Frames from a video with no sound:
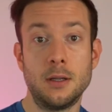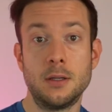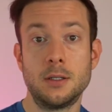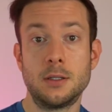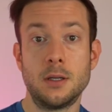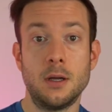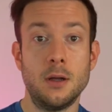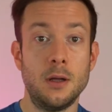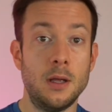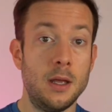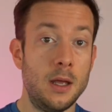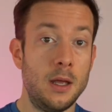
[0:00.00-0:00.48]

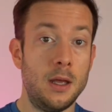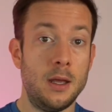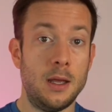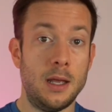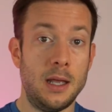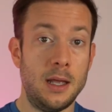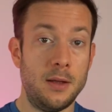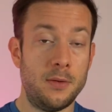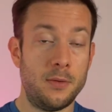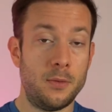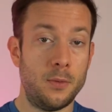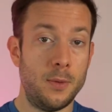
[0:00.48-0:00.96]
So
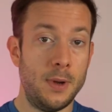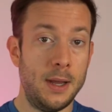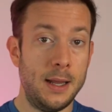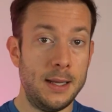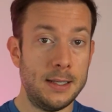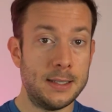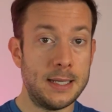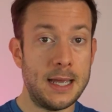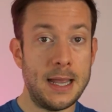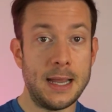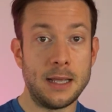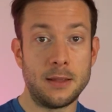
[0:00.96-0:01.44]
if we
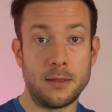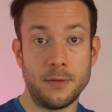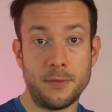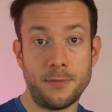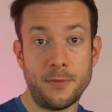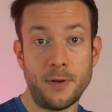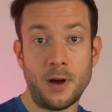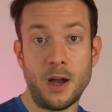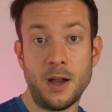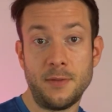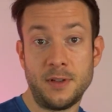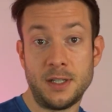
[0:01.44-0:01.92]
take the
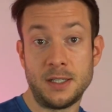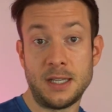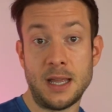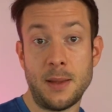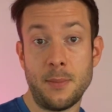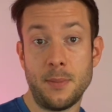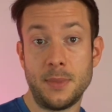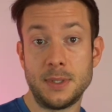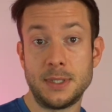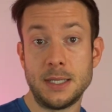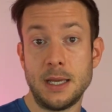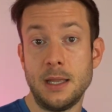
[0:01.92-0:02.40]
5 to
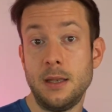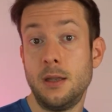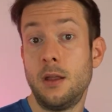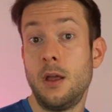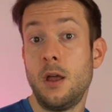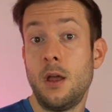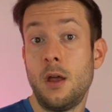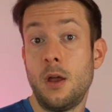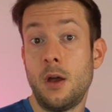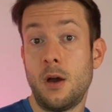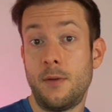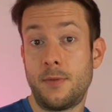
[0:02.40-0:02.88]
10%
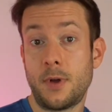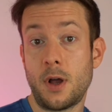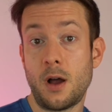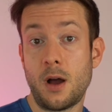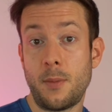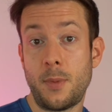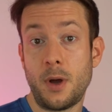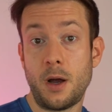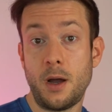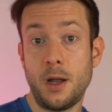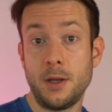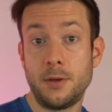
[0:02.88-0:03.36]
of
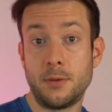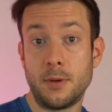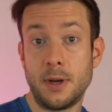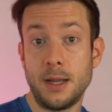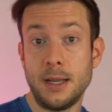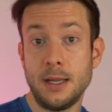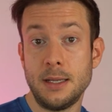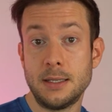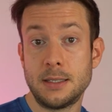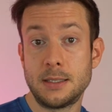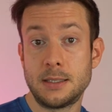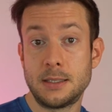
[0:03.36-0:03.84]

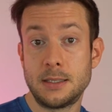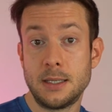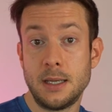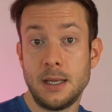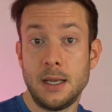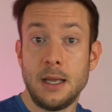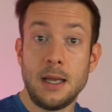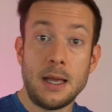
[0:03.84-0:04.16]
carbohydrates